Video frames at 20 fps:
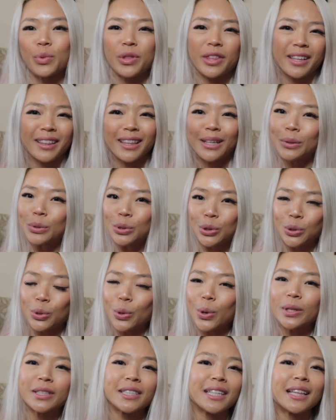with little
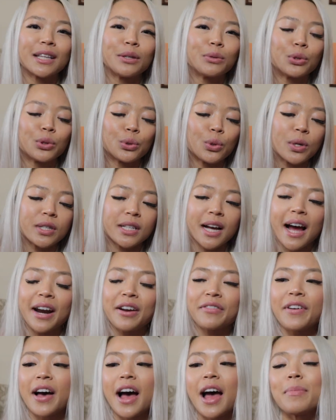shorts, that little shorts kind
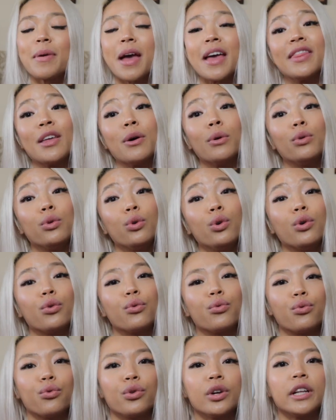of vibe. And they'll look
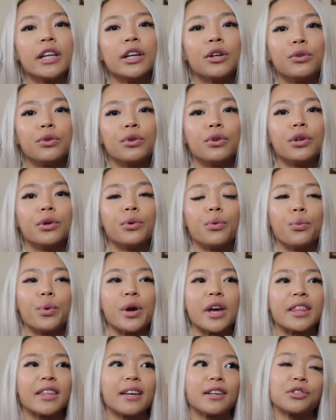really good
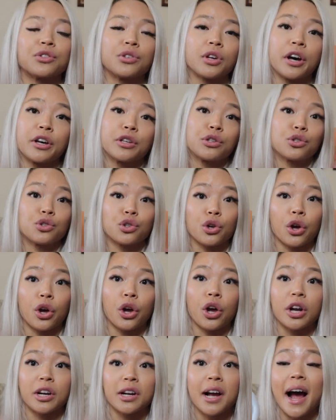with a
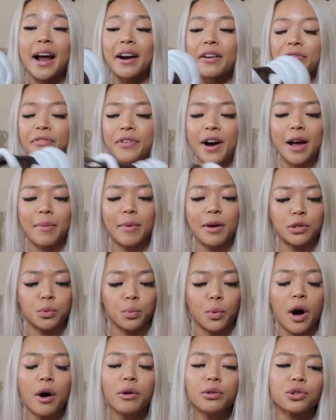skirt kind of vibe
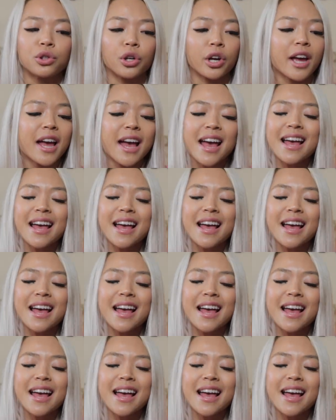as well. So